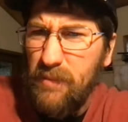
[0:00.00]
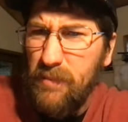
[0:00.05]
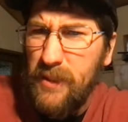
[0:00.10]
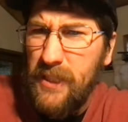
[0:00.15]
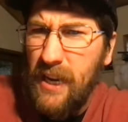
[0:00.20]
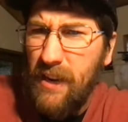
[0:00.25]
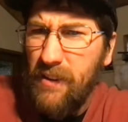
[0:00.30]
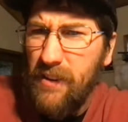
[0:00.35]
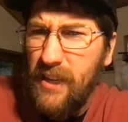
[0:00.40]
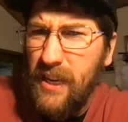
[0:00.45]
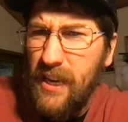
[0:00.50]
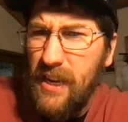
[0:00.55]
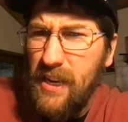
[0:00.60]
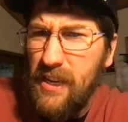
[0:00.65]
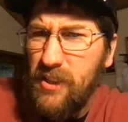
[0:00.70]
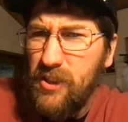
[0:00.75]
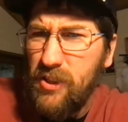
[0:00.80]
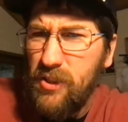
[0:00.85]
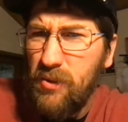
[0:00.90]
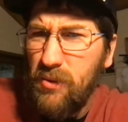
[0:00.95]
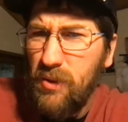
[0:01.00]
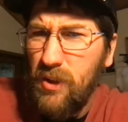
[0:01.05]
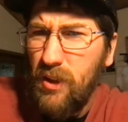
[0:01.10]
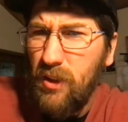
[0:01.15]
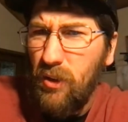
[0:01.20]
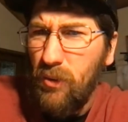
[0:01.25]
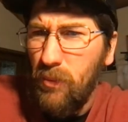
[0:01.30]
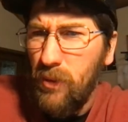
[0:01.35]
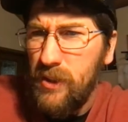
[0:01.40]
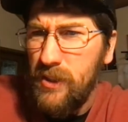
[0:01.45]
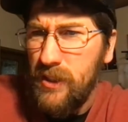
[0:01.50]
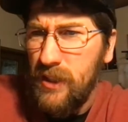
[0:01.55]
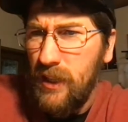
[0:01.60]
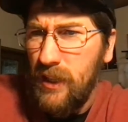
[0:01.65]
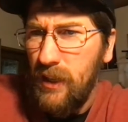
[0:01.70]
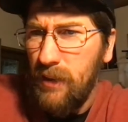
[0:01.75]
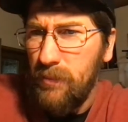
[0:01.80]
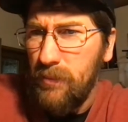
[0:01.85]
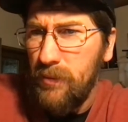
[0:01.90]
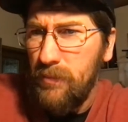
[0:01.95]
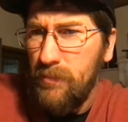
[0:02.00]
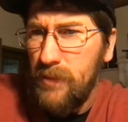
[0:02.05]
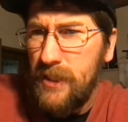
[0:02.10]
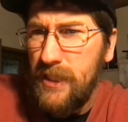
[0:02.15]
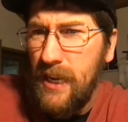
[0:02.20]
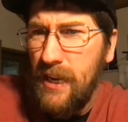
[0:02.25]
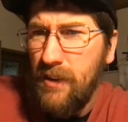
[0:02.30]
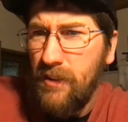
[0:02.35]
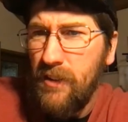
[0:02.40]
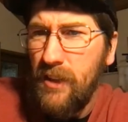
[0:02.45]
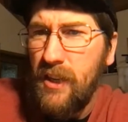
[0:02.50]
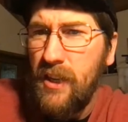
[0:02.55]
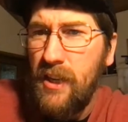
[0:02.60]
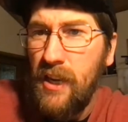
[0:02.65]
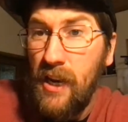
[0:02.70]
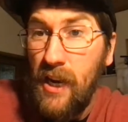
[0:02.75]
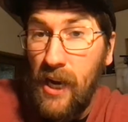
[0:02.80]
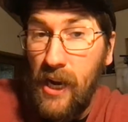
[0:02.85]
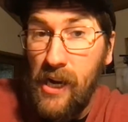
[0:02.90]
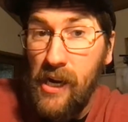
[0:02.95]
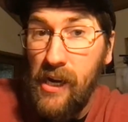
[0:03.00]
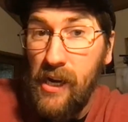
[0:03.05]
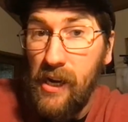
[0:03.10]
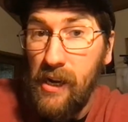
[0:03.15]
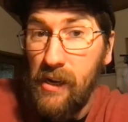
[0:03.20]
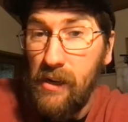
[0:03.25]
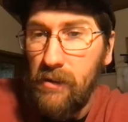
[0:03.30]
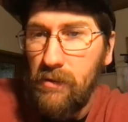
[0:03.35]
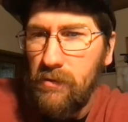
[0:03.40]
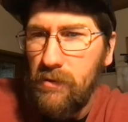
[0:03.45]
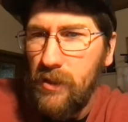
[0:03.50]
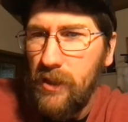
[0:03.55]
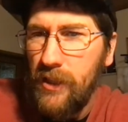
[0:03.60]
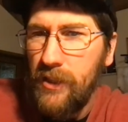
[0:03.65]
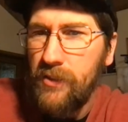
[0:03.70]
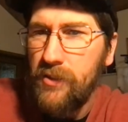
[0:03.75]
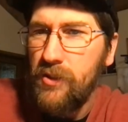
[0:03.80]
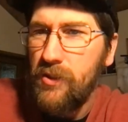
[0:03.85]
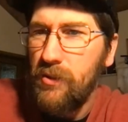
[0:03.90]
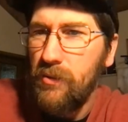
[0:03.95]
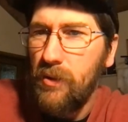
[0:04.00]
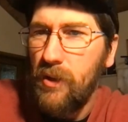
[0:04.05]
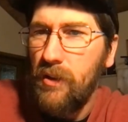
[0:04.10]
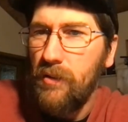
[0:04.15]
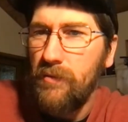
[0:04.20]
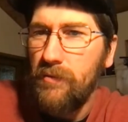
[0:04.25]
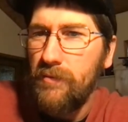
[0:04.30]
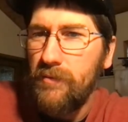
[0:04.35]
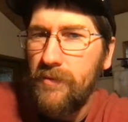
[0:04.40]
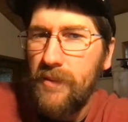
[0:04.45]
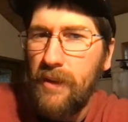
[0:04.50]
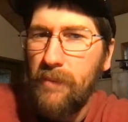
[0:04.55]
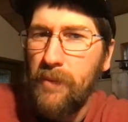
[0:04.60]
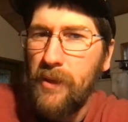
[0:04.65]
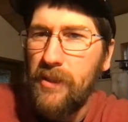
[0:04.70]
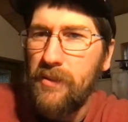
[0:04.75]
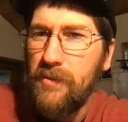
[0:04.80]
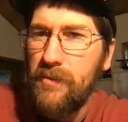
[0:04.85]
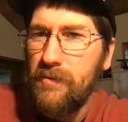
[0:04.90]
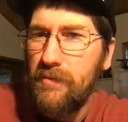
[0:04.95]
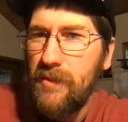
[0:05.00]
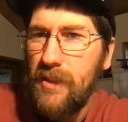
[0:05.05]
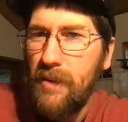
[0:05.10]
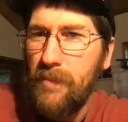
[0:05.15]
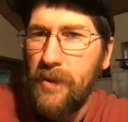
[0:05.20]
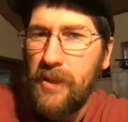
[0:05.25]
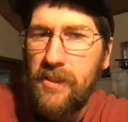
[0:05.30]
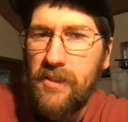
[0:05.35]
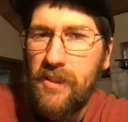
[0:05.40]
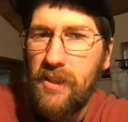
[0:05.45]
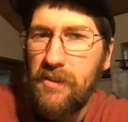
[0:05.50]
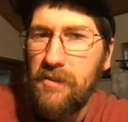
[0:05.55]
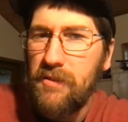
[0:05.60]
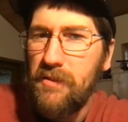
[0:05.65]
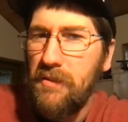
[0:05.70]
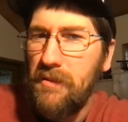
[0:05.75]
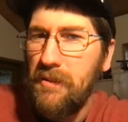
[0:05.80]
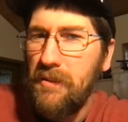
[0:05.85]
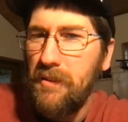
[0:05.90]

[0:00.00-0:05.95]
Metallic H2O. What is up? Metallica H2O. That makes sense.